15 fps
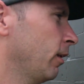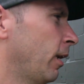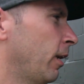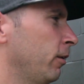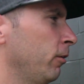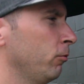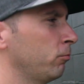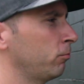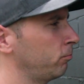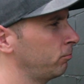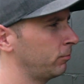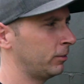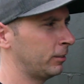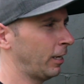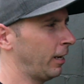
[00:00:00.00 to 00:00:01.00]
I do
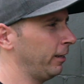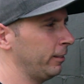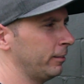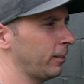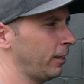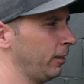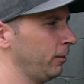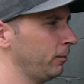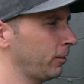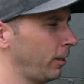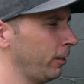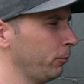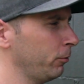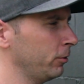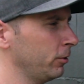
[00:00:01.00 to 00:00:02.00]

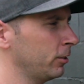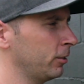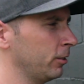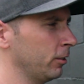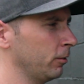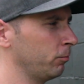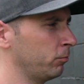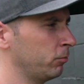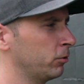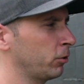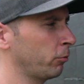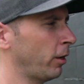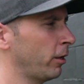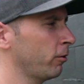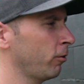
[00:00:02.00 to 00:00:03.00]
tiny ones to
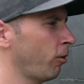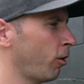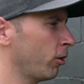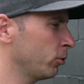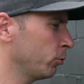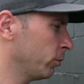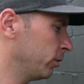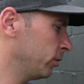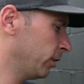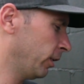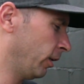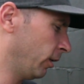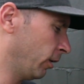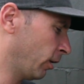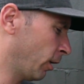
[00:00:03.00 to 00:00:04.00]
rather large ones,
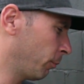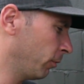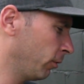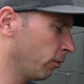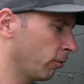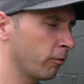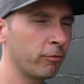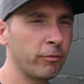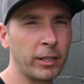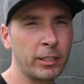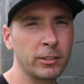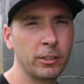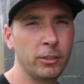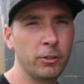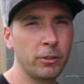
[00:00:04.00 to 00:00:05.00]
and a couple little effects
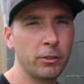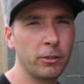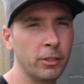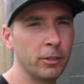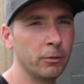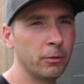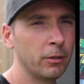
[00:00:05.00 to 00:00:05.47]
that you can do,